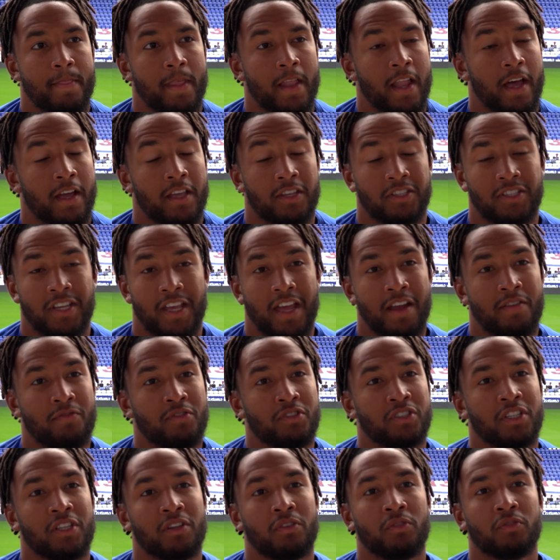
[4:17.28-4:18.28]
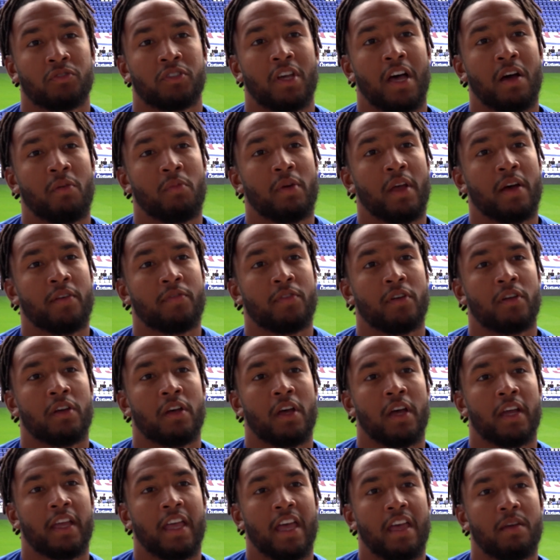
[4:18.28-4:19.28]
Like I say, every single time we have
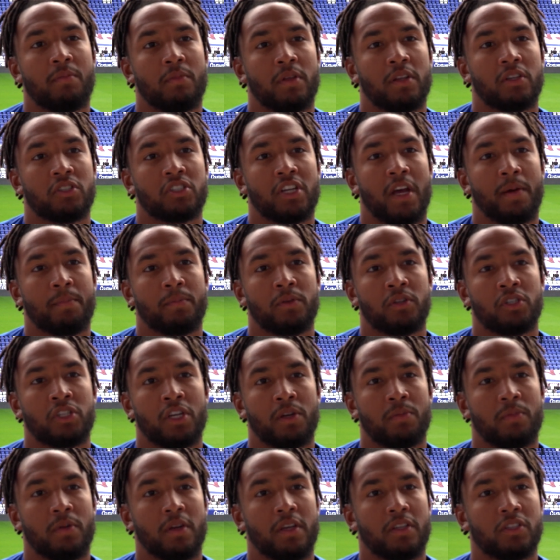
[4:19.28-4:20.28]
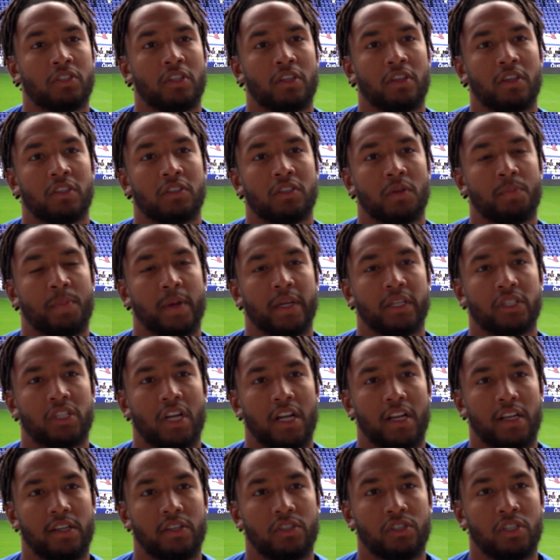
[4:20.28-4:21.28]
a game in the Championship, it's a big
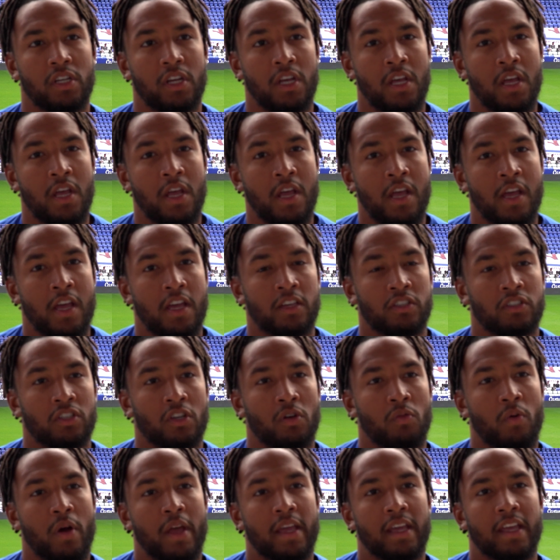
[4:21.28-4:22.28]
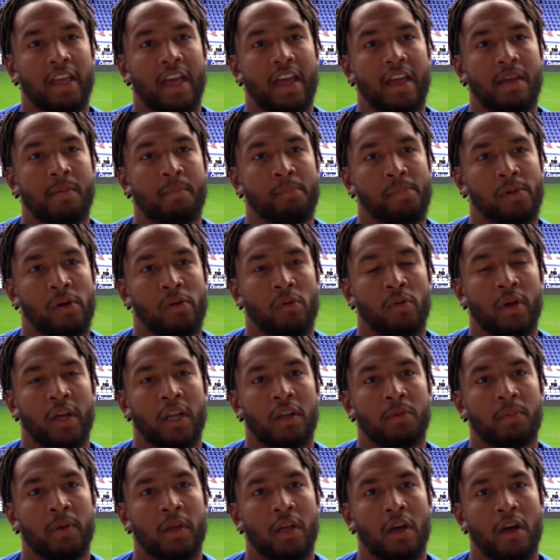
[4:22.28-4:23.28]
challenge. It's an away game, but we're
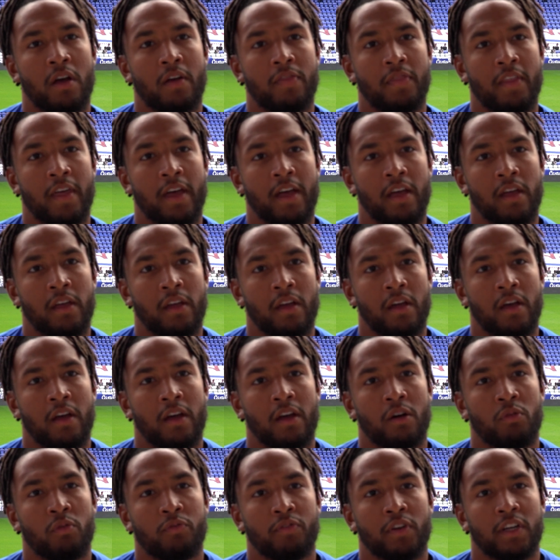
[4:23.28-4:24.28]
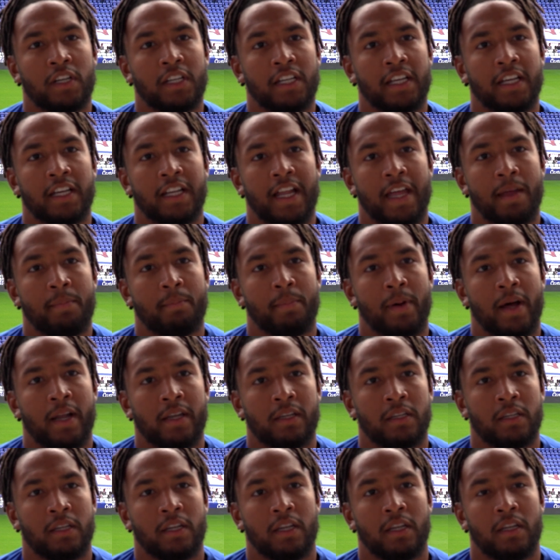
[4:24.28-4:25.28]
going to be going there with a clear game
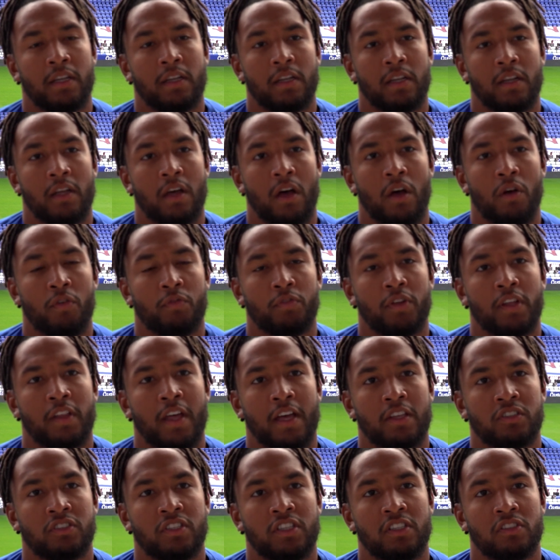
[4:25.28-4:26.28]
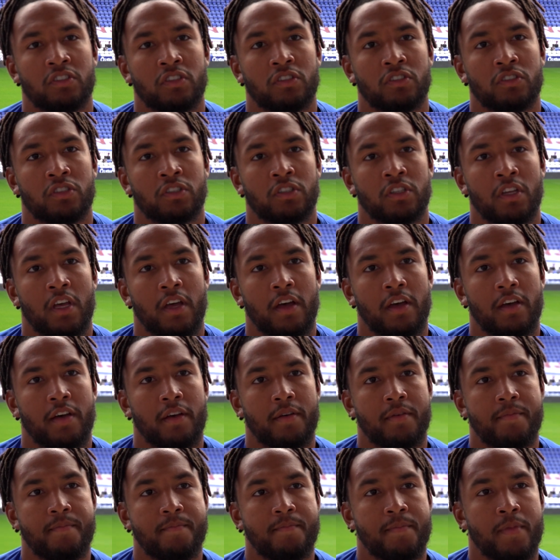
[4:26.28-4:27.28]
plan, and hopefully that sees us
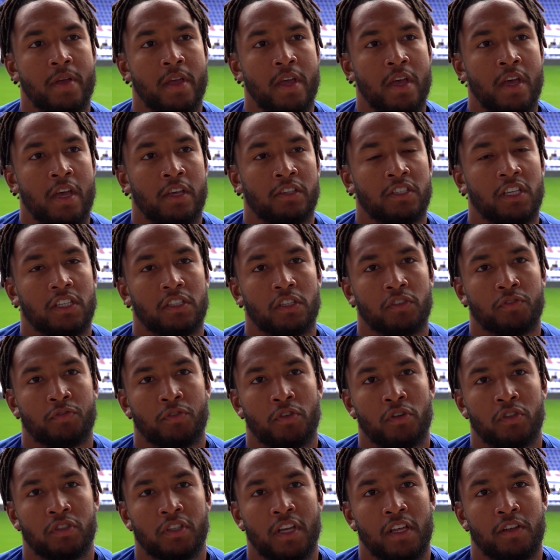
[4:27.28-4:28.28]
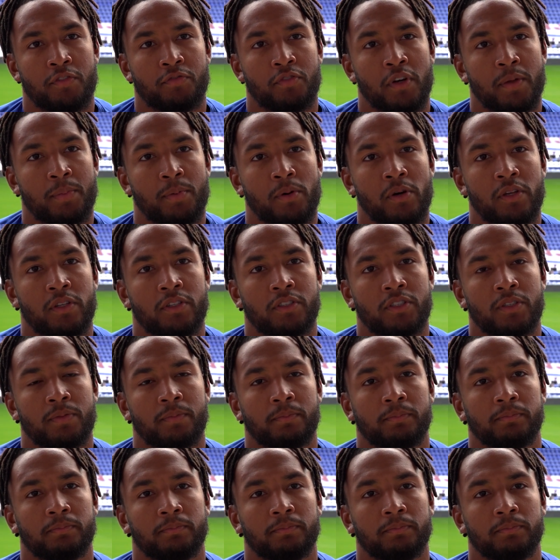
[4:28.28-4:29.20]
through to get the 3 points.